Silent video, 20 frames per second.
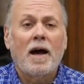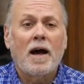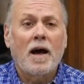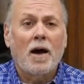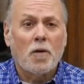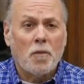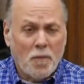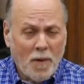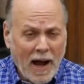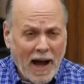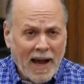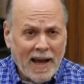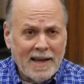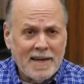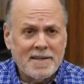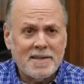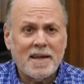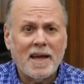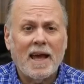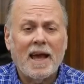uh,
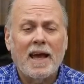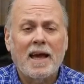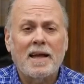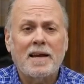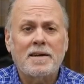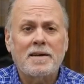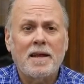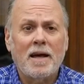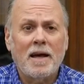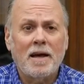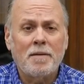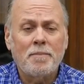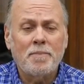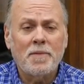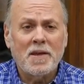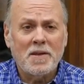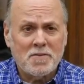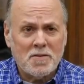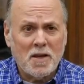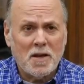right, and um,
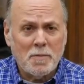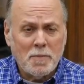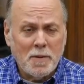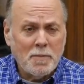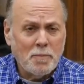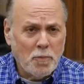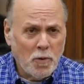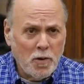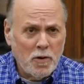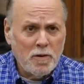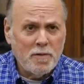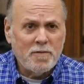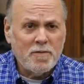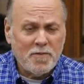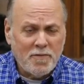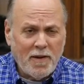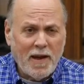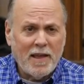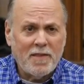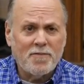he's going to be proved
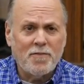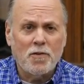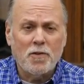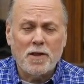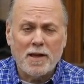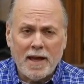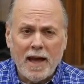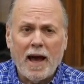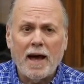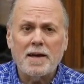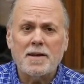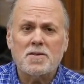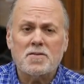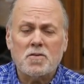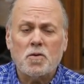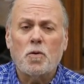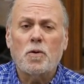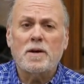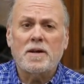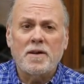faithful, and God is
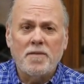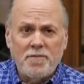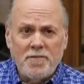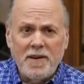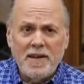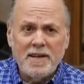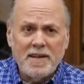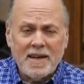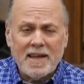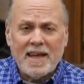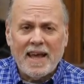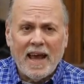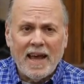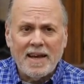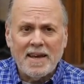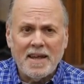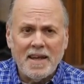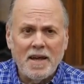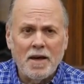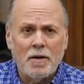going to
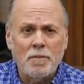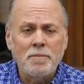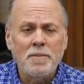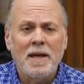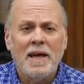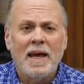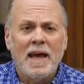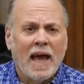vindicate him.